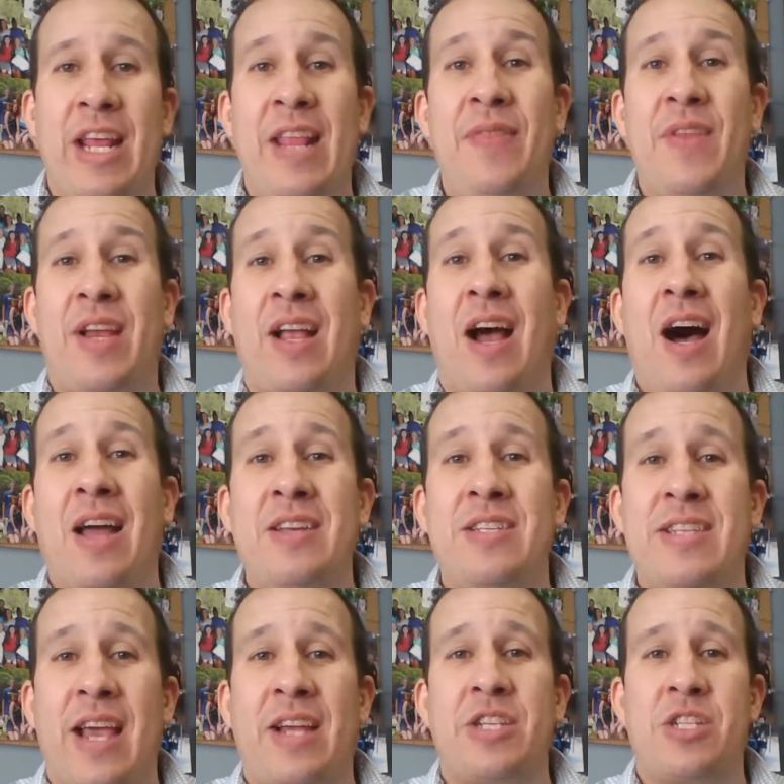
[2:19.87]
in the
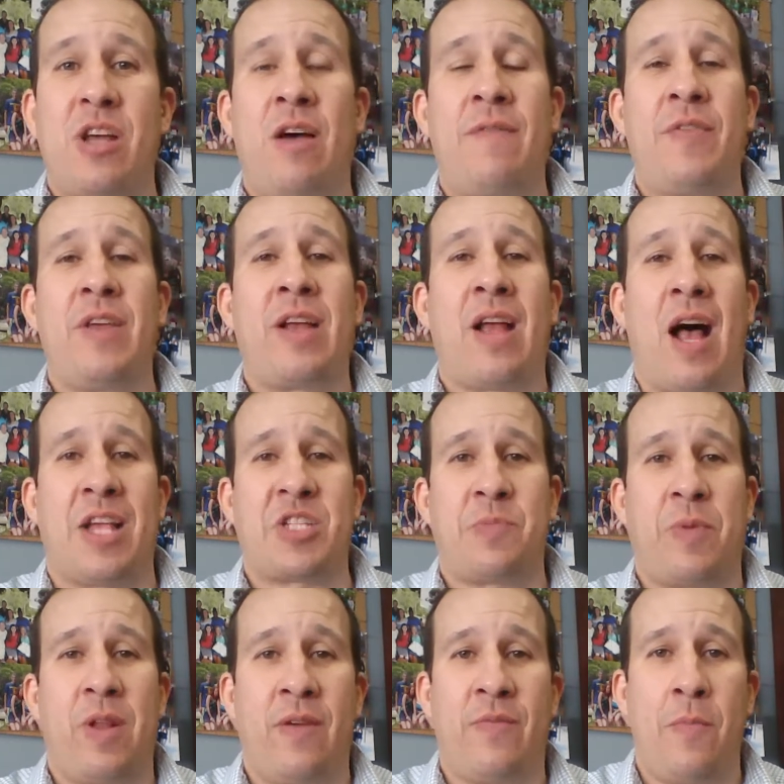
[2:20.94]
context of the
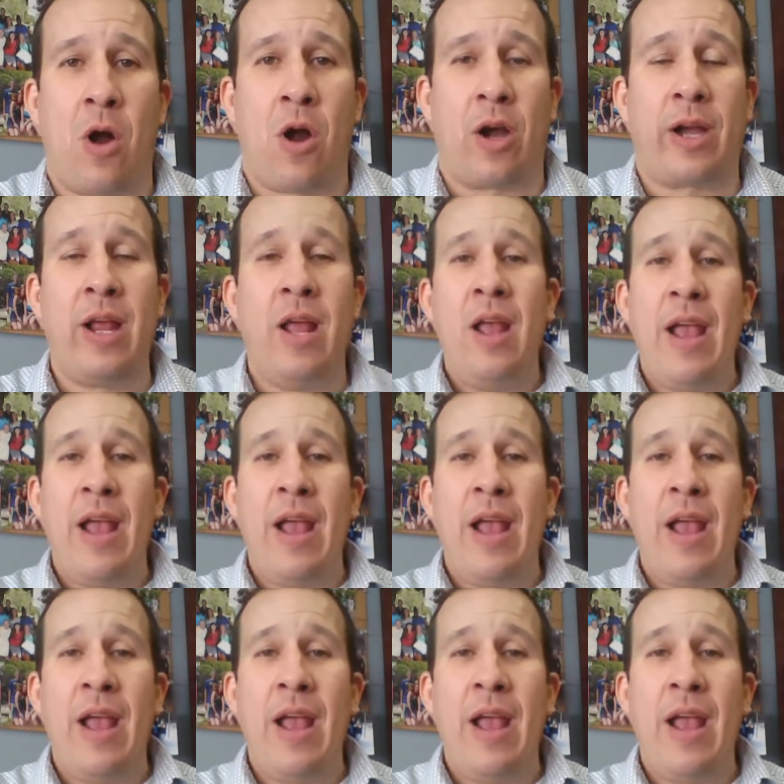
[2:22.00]
Gospel of Mark